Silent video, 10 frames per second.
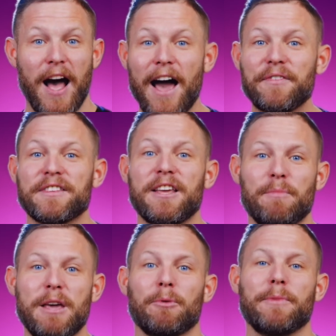I've seen
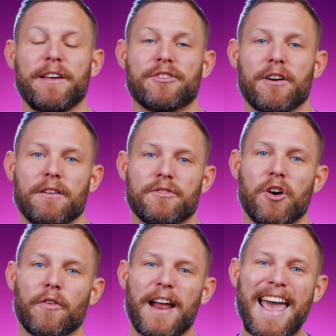people being charged
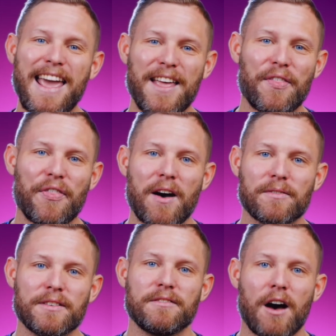over
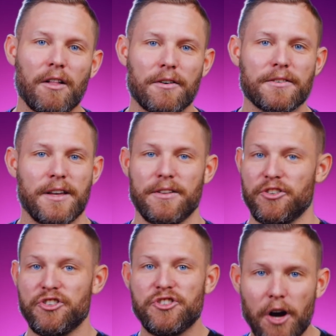$8,000 in
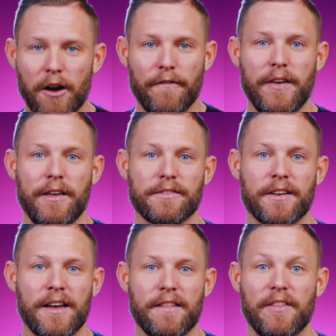junk fees
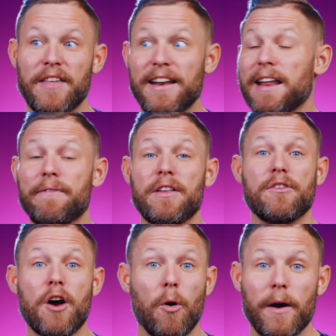that they didn't
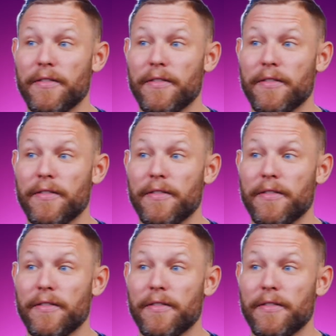even know,